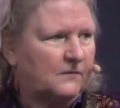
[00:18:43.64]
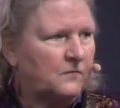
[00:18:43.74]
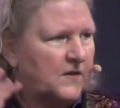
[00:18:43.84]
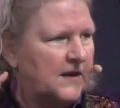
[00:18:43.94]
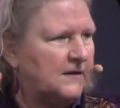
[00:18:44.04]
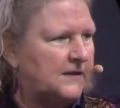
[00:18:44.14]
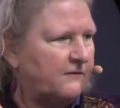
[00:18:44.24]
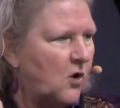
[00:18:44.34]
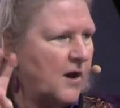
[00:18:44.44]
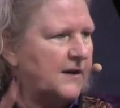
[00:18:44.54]
things
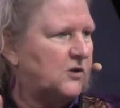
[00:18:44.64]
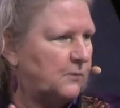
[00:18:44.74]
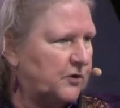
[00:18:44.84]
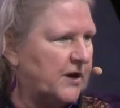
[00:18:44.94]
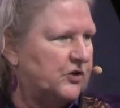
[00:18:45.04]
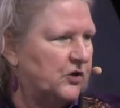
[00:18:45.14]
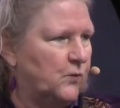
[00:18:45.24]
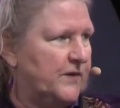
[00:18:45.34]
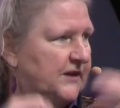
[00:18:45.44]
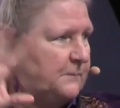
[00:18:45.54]
have gone into production
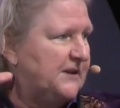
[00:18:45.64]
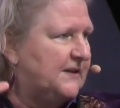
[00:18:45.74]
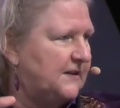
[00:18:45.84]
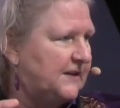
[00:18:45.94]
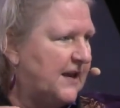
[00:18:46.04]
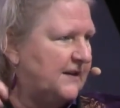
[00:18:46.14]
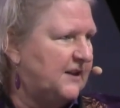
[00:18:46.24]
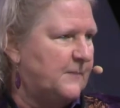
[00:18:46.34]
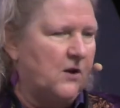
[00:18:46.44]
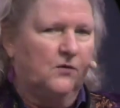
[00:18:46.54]
with this business case
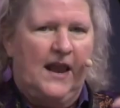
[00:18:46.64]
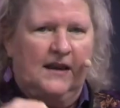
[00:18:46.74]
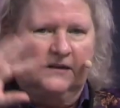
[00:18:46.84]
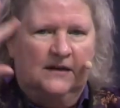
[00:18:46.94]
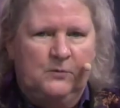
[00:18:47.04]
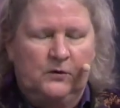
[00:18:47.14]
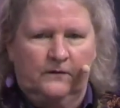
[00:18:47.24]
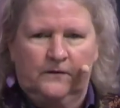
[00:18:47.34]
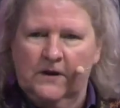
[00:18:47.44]
about X number of